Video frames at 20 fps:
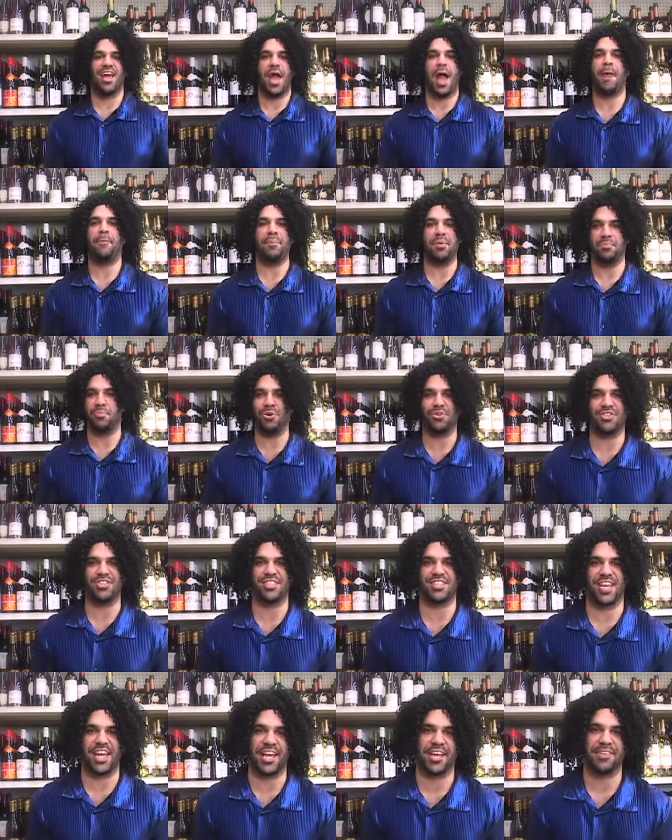happy
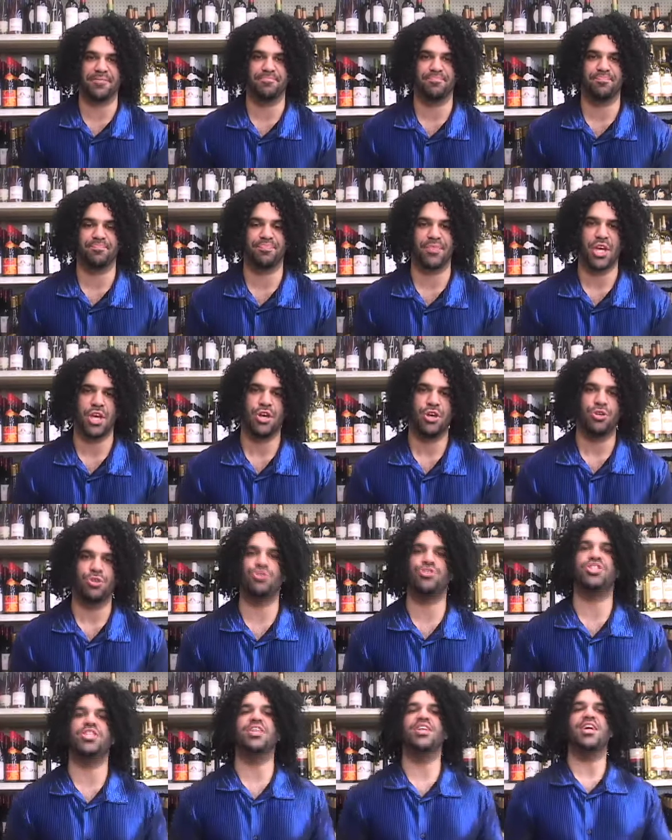Mother's Day.
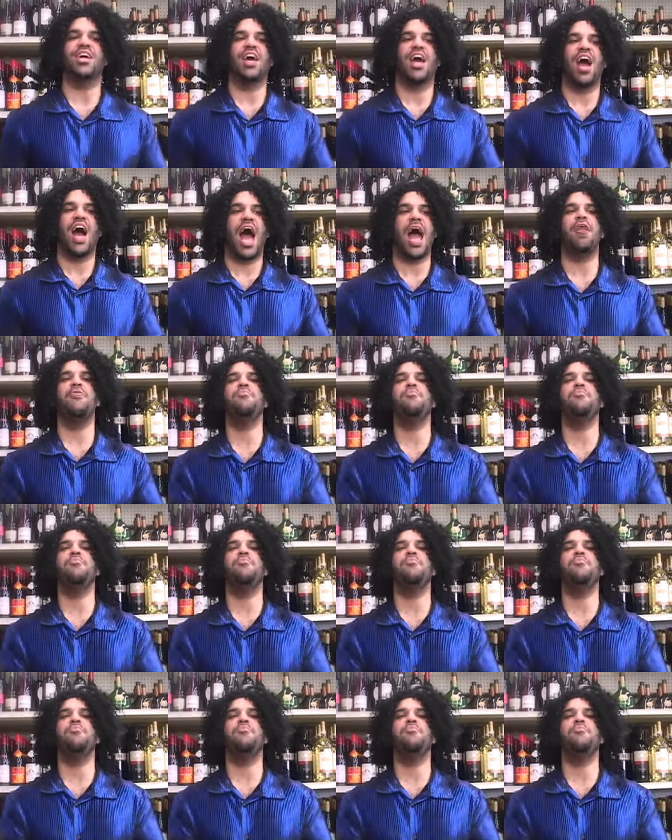You see, I